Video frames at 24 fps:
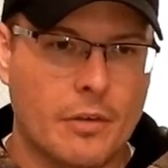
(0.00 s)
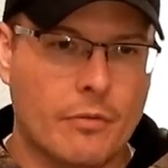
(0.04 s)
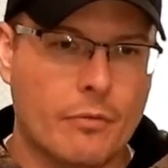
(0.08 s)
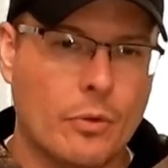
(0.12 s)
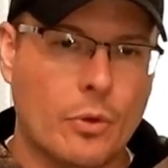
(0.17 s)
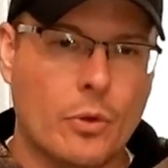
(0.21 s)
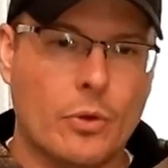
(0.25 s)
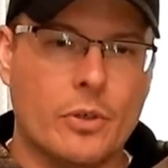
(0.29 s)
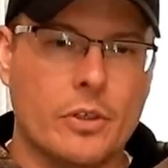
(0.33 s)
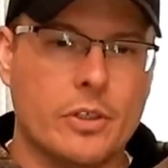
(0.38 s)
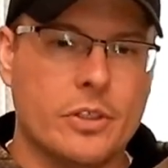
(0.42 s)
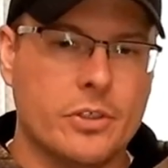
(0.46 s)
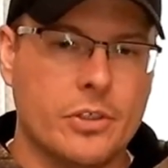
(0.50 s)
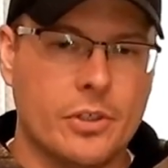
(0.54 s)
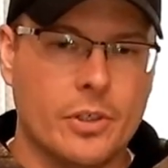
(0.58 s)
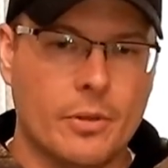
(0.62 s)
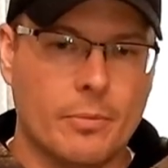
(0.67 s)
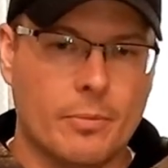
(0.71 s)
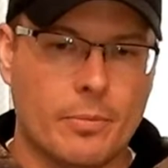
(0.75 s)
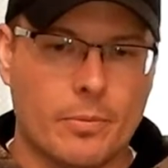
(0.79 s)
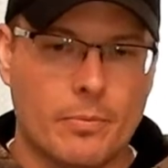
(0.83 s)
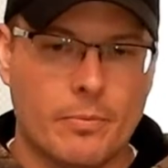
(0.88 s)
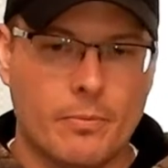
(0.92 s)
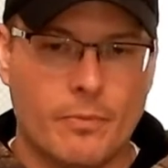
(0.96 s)
the Florida
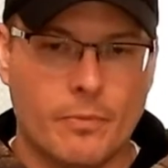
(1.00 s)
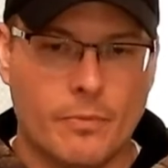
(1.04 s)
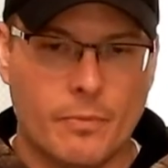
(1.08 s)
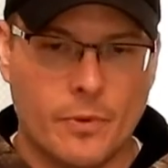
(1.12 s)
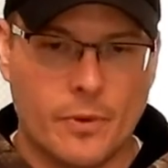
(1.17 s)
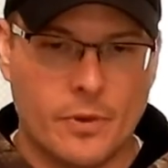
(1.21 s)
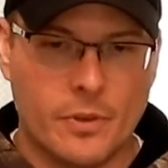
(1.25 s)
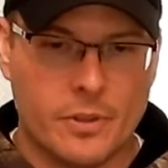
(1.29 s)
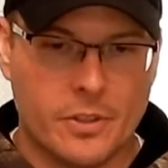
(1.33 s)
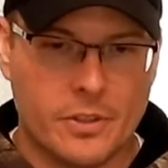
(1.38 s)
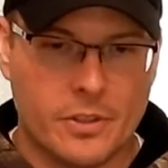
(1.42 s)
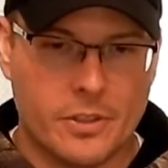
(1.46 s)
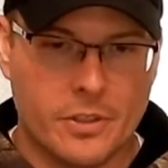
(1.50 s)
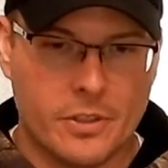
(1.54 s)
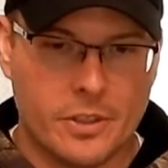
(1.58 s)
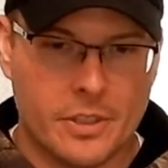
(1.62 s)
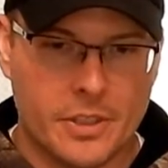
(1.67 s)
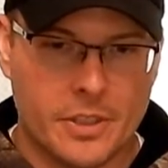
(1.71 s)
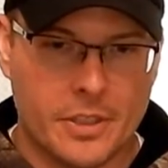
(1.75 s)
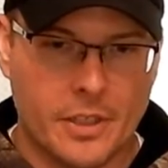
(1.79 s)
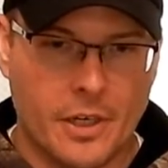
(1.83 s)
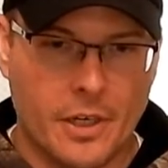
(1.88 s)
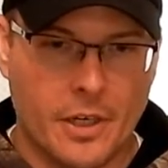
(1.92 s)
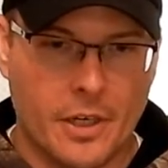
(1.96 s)
shooting, for
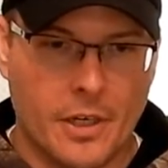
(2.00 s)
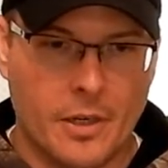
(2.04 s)
instance,